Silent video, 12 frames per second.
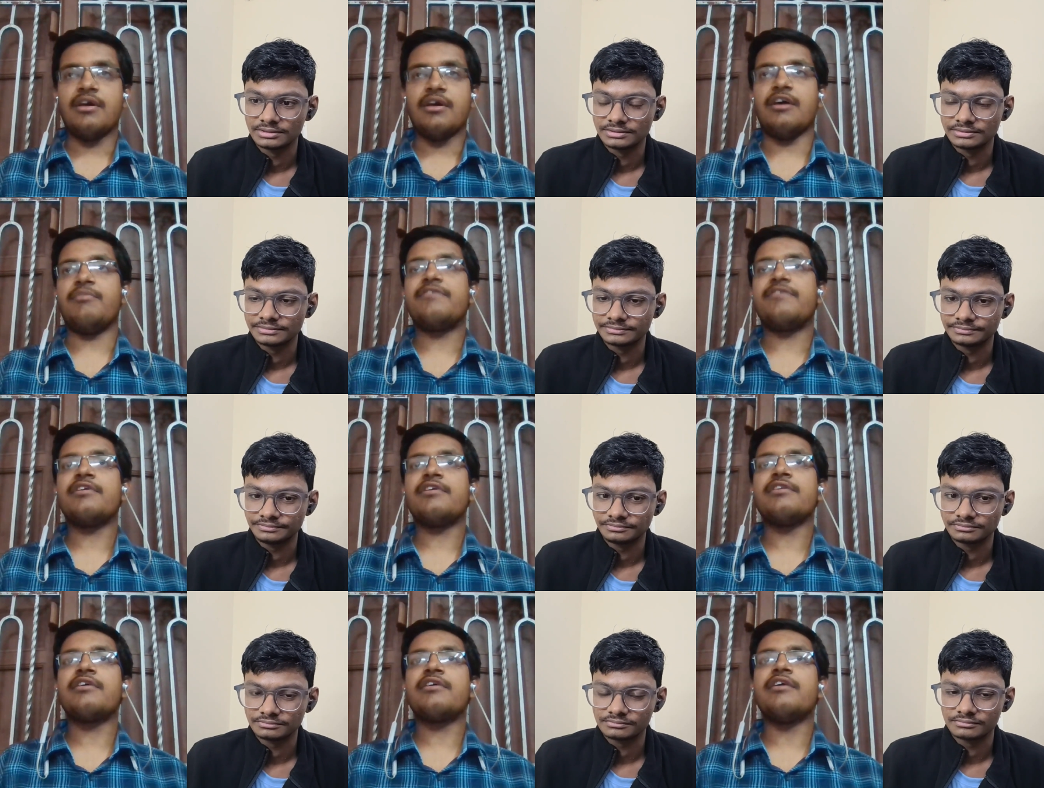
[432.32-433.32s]
Speaker 1: uh,
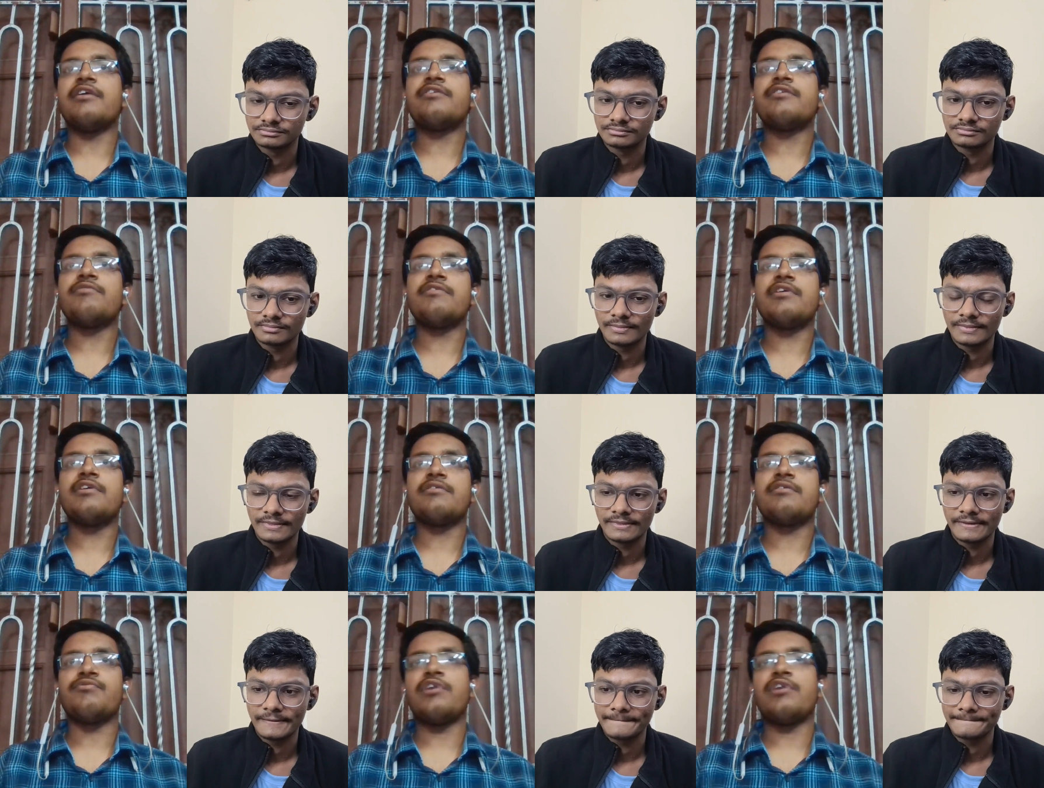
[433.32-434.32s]
basically the condition was that
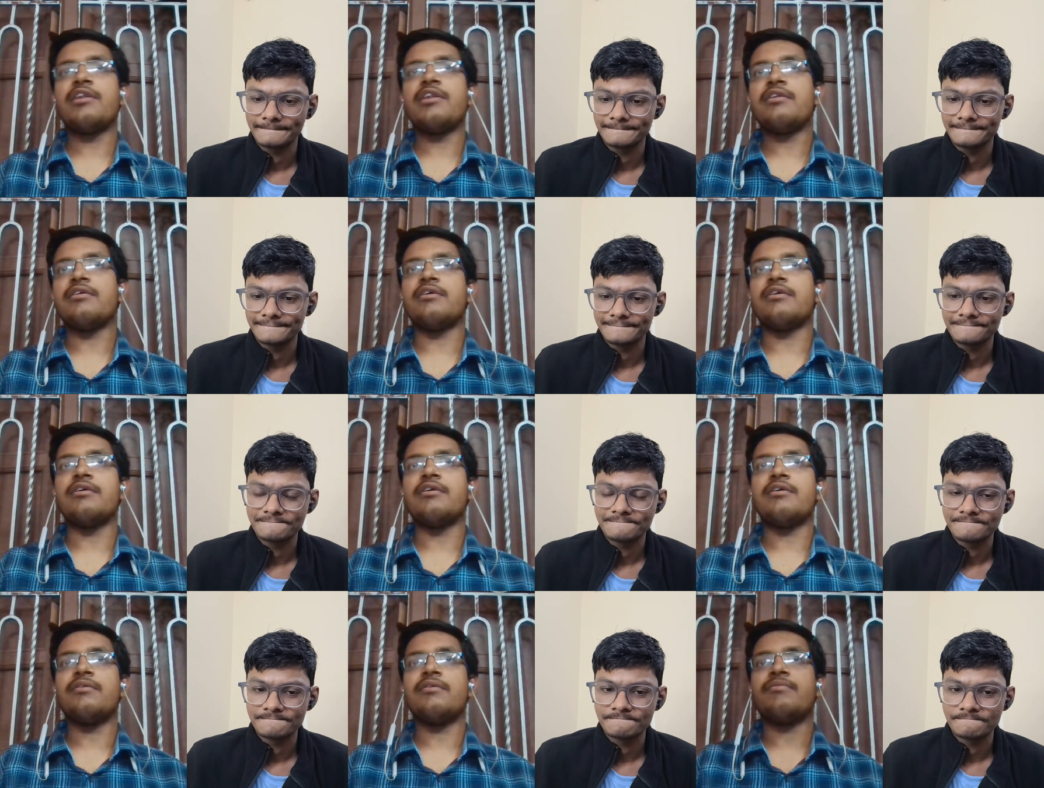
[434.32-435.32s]
when
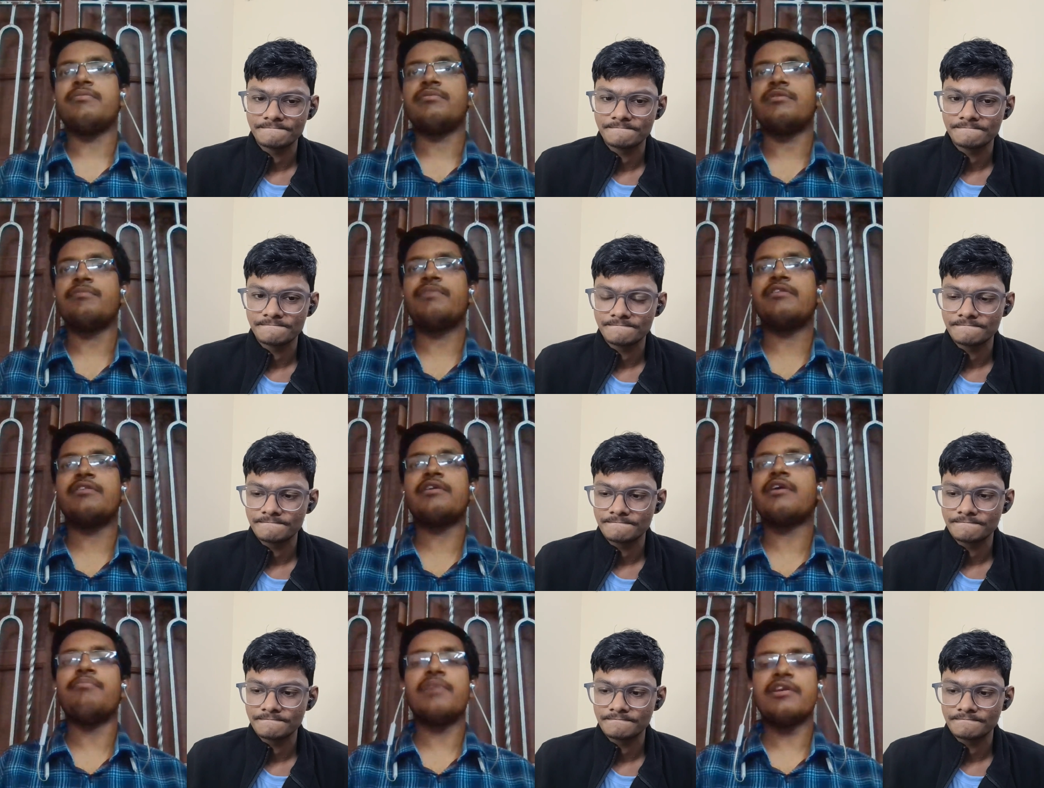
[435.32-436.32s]
uh, the
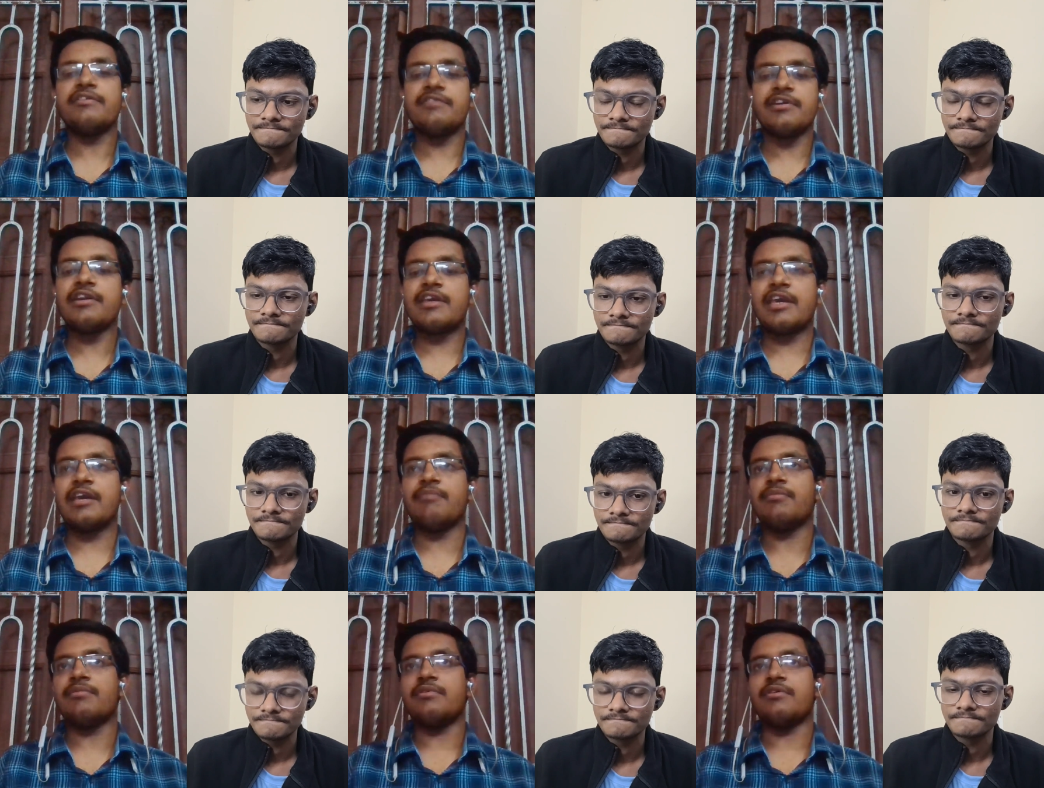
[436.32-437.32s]
the companies didn't
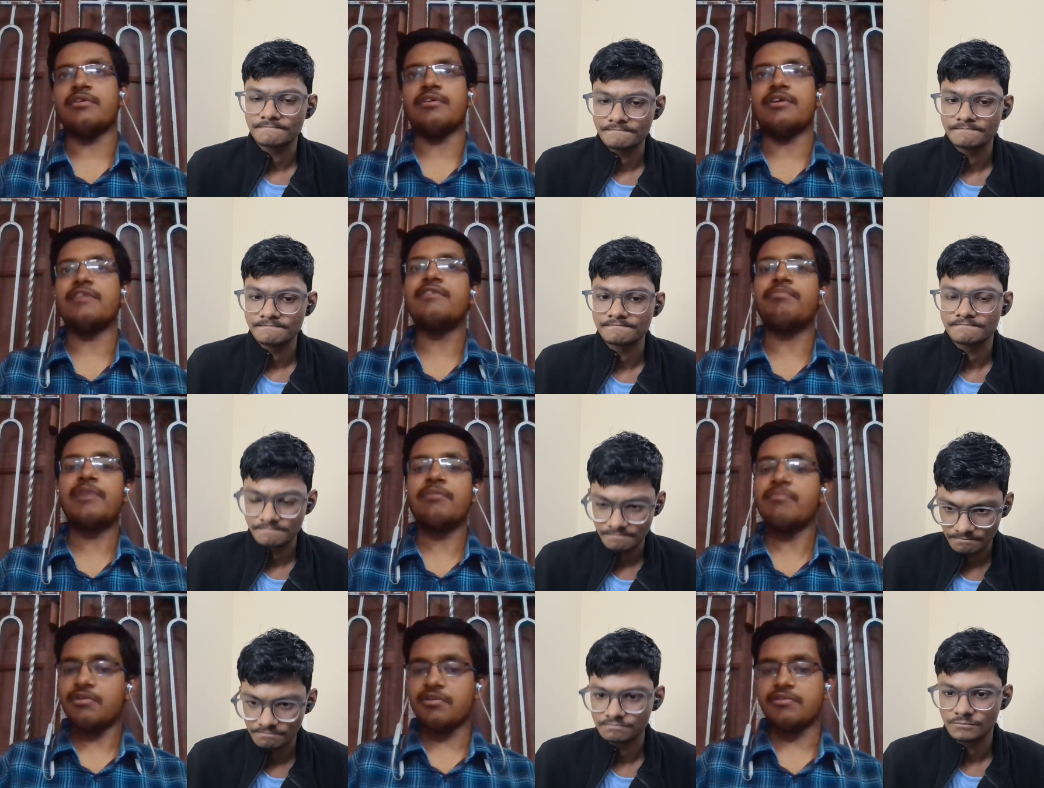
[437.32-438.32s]
came uh, in
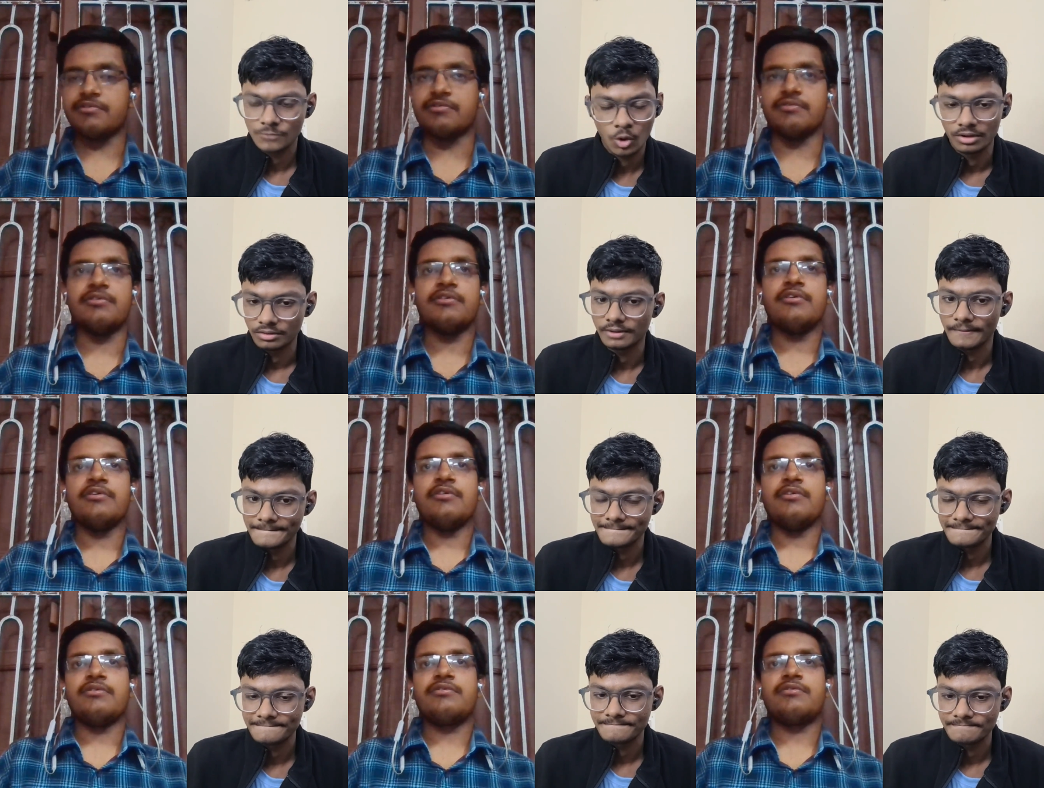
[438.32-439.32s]
September also. Okay.
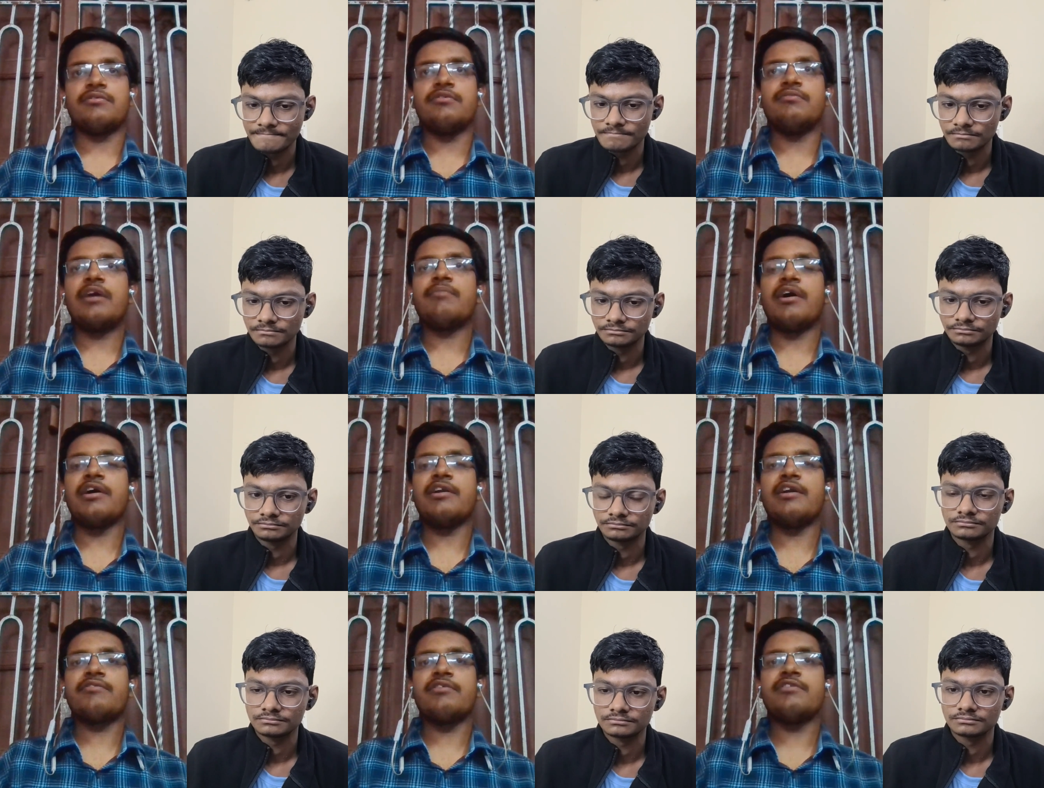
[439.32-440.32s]
So my
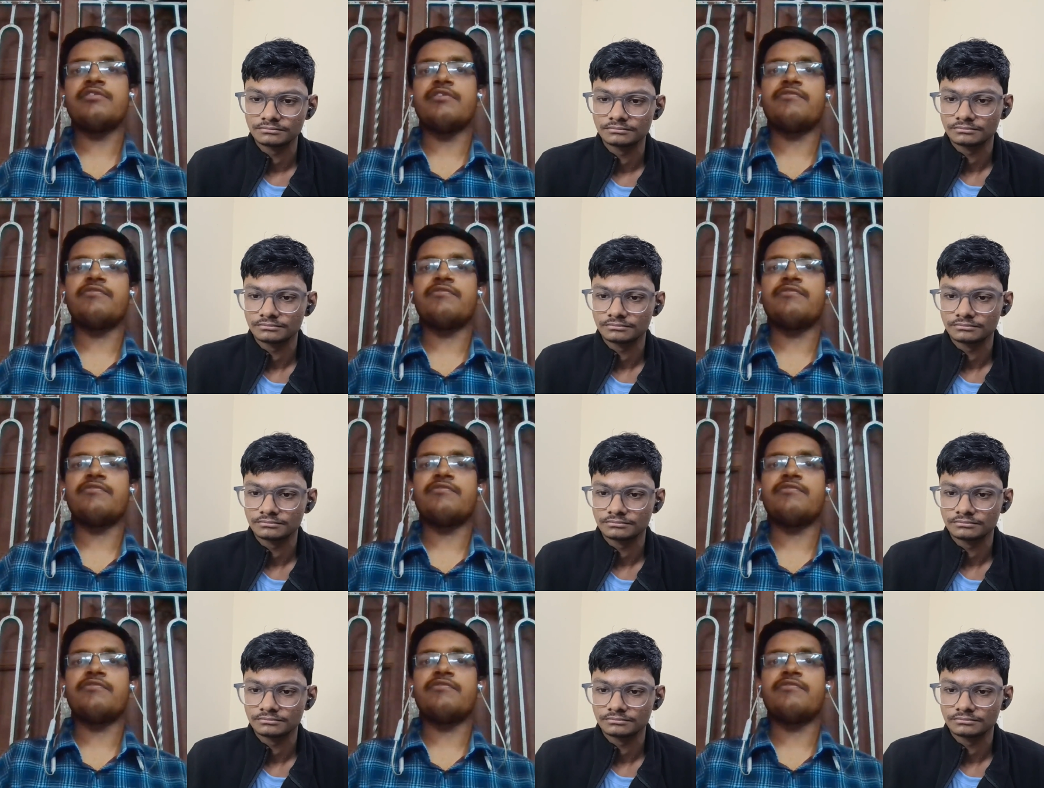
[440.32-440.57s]
mind actually